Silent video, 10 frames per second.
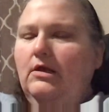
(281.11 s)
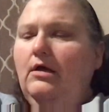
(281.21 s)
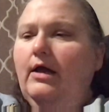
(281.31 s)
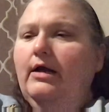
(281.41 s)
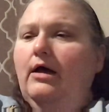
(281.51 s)

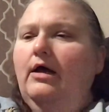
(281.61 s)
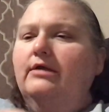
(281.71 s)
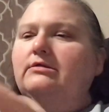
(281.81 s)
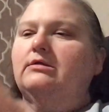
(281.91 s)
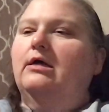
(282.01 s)
I
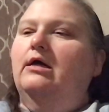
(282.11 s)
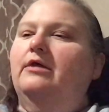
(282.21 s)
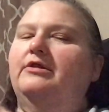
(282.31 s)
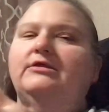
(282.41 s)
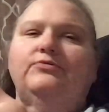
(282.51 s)
got,
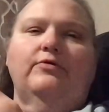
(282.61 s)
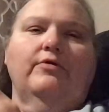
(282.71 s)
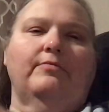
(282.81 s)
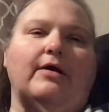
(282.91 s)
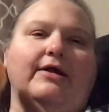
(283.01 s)
this one
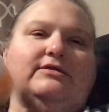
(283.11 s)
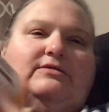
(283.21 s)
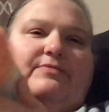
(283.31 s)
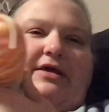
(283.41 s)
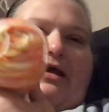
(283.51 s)
reminds
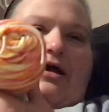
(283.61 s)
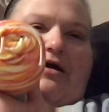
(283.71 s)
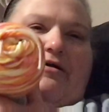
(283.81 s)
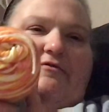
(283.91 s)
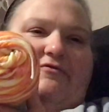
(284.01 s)
me
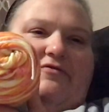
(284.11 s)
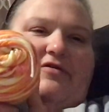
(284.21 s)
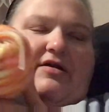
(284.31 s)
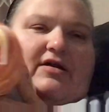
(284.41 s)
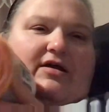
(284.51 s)
of
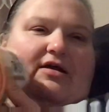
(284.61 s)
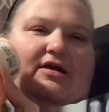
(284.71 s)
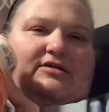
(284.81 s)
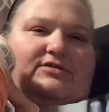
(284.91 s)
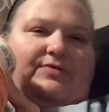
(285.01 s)

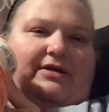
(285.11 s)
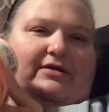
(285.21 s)
Sweet